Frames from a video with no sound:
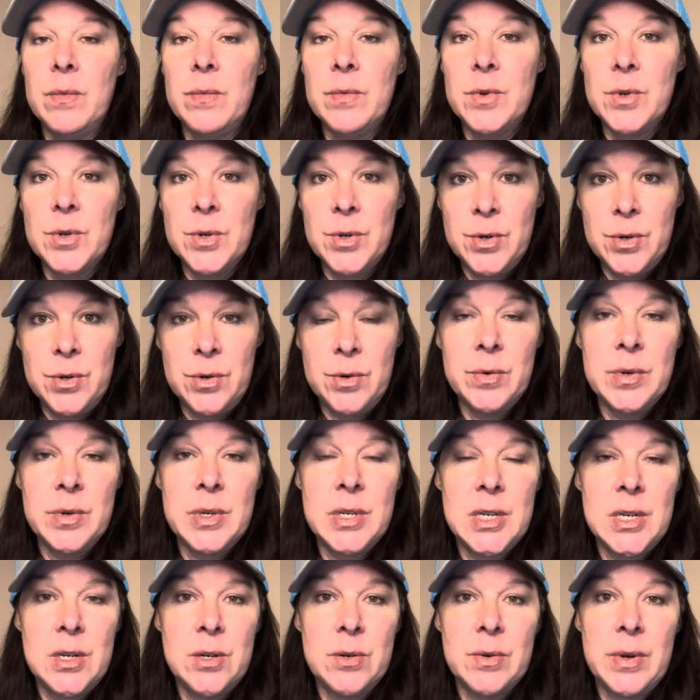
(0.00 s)
true
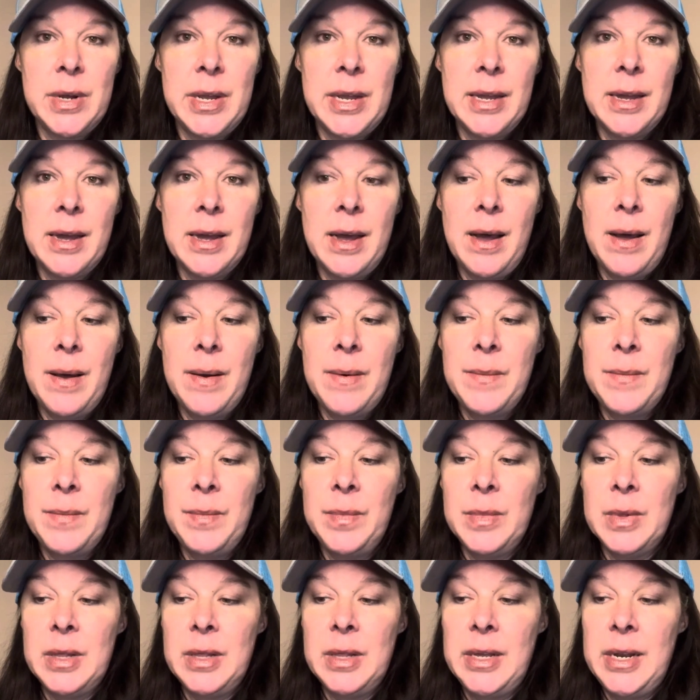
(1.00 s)
residual
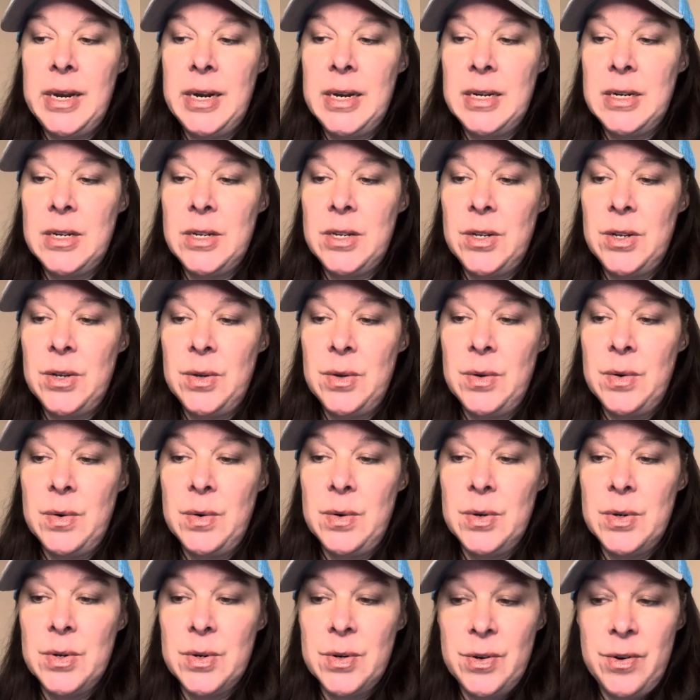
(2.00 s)
income leading to
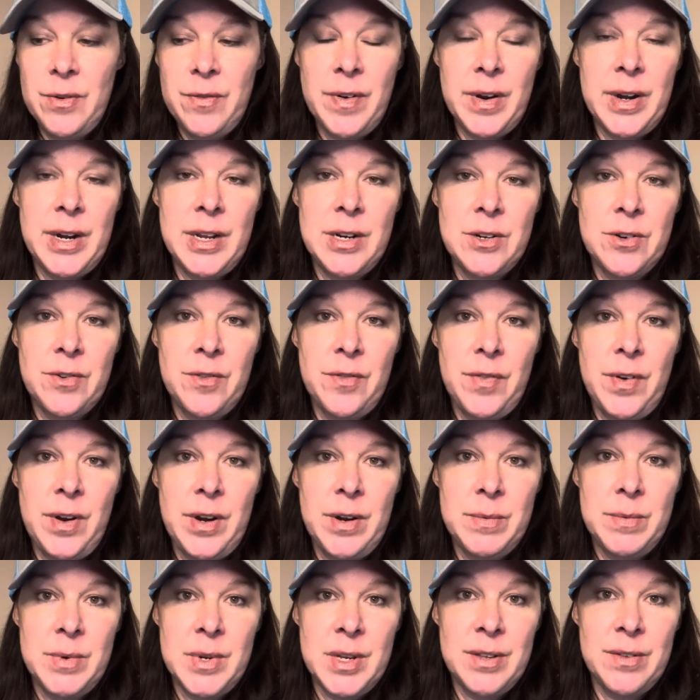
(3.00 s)
true financial
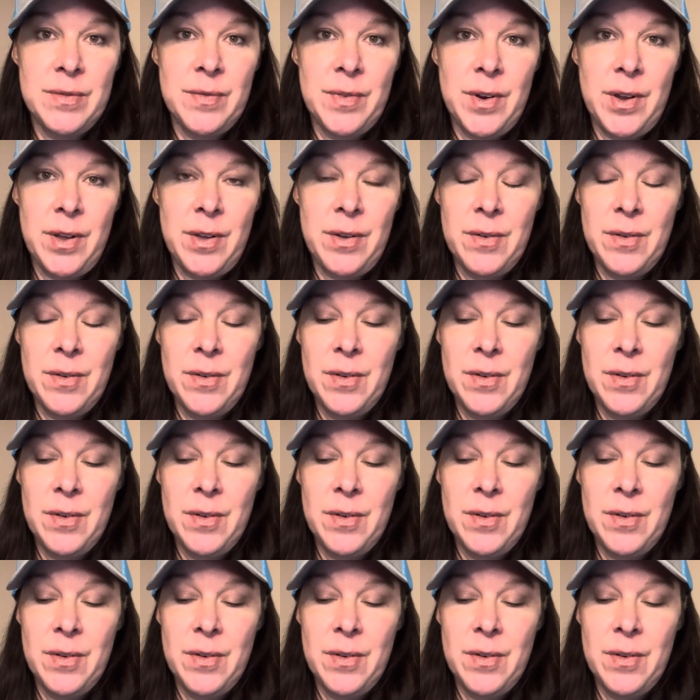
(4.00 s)
freedom does for you.